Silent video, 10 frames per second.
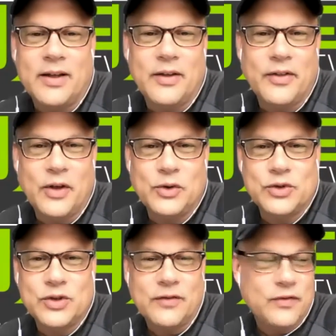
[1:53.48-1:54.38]

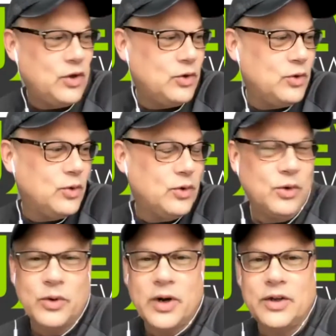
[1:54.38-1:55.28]
Those of you
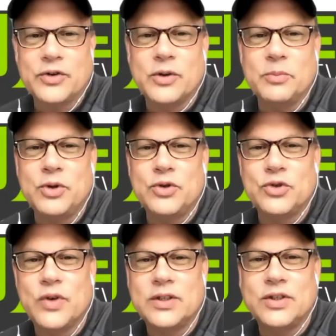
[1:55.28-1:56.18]
who are at your computers,
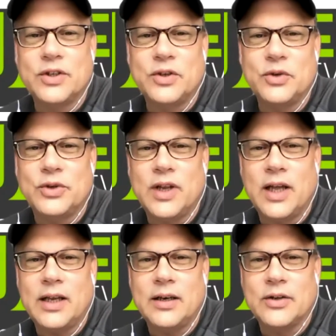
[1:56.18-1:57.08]
run to Google
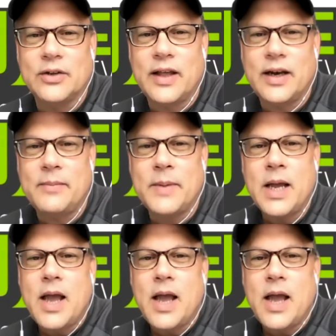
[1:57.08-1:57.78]
and look that up.